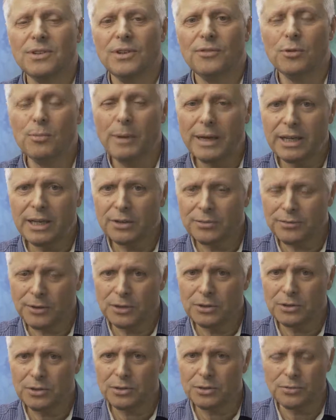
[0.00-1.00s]
If you're making a
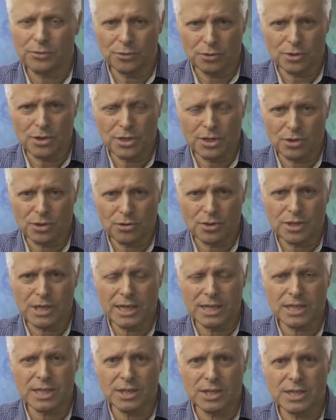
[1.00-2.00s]
phone call, if your
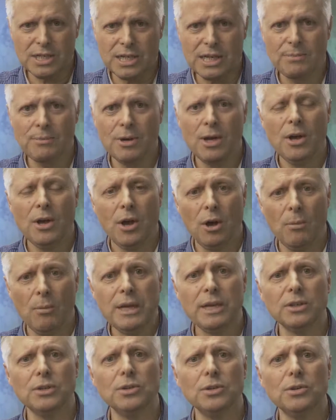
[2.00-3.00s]
telesales team are
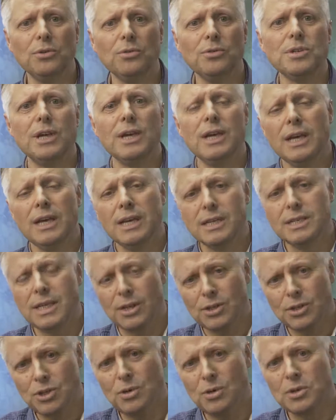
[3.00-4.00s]
making calls, it
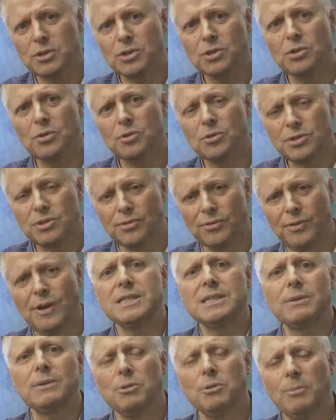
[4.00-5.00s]
takes 200 calls to
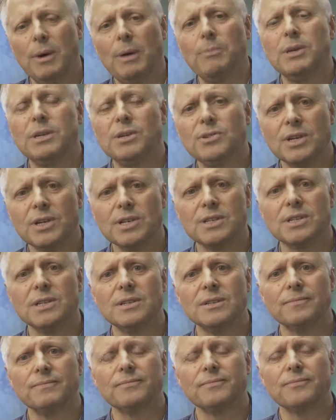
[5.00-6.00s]
find someone that might be
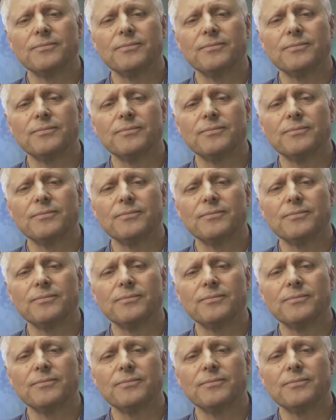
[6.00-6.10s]
interested.